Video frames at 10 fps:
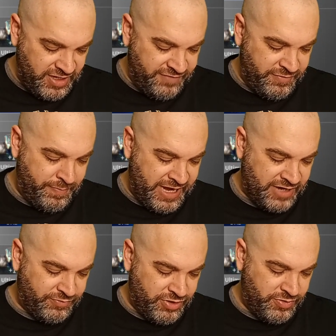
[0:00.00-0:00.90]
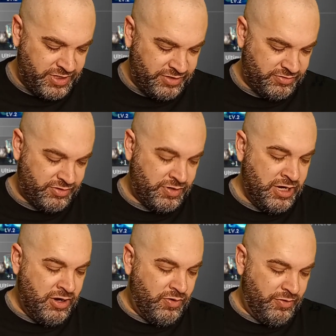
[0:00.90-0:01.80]
of a back row hero
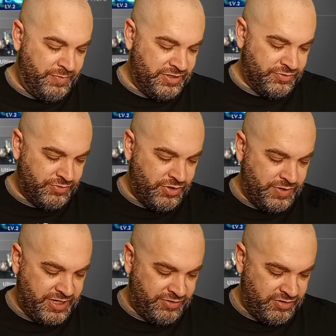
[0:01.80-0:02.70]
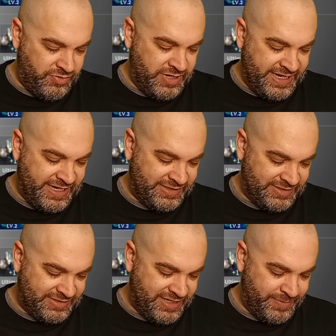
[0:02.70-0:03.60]
or middle row hero
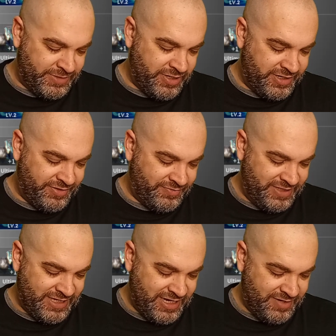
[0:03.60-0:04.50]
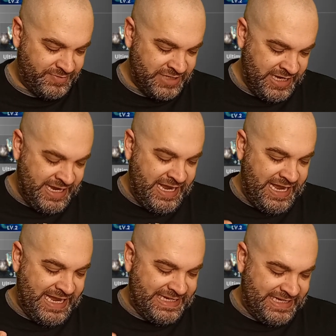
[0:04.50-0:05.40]
hits the same target 3 times,
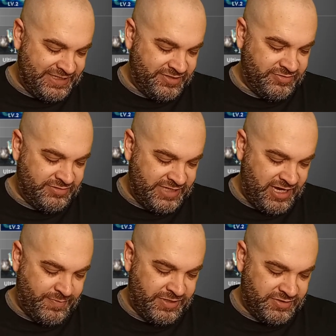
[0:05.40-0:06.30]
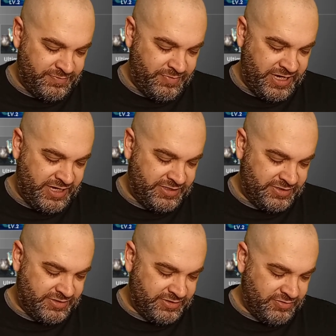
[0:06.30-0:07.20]
additional damage
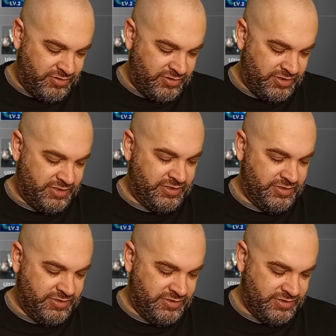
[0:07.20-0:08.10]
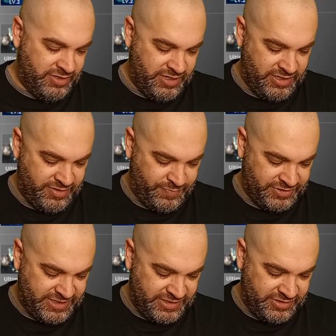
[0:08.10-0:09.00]
based on
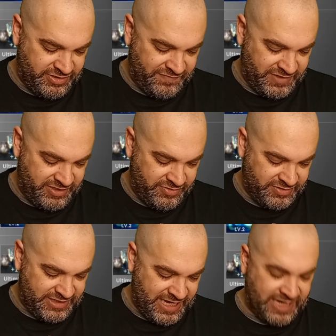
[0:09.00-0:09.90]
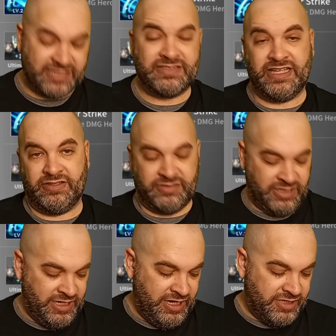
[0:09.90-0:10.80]
percentage of the hero's attack is dealt.
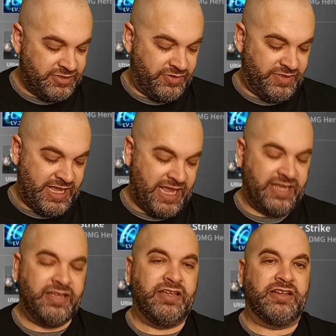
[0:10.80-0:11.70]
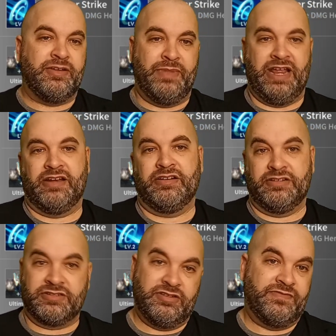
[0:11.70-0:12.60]
So that
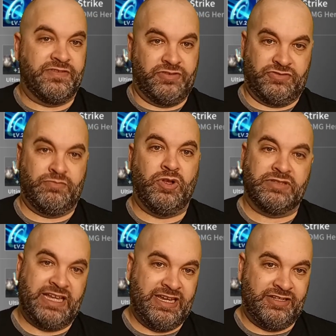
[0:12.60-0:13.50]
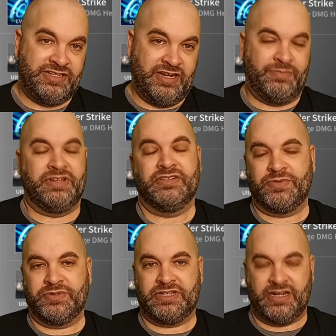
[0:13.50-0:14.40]
commander is good for those multi-hit
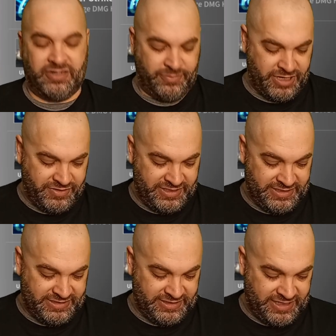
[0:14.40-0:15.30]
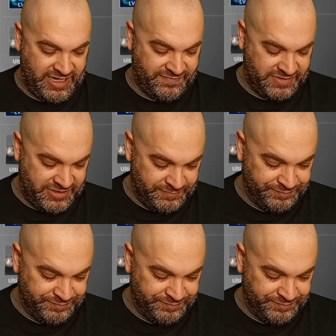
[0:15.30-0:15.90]
champions we were talking about in Disa Caves there.